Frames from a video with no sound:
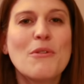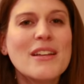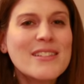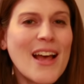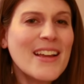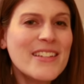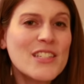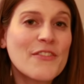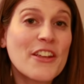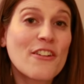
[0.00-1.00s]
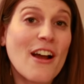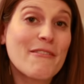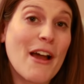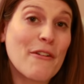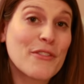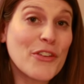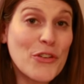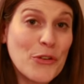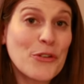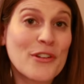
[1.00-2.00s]
So as scientists figure out how the
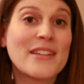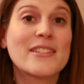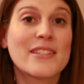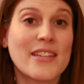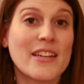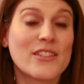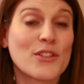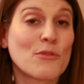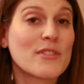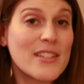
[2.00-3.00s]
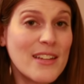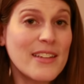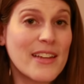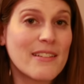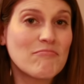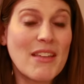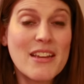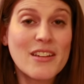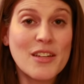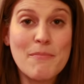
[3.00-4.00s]
uterus stays so resilient,
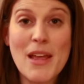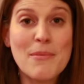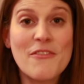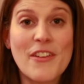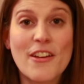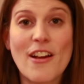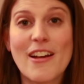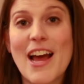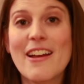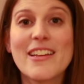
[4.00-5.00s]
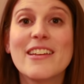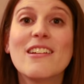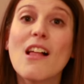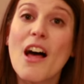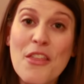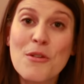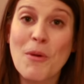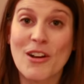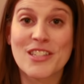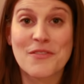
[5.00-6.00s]
they could maybe figure out how to heal other
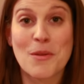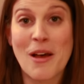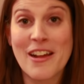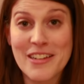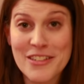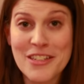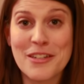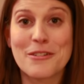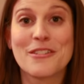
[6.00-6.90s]
parts of the body too.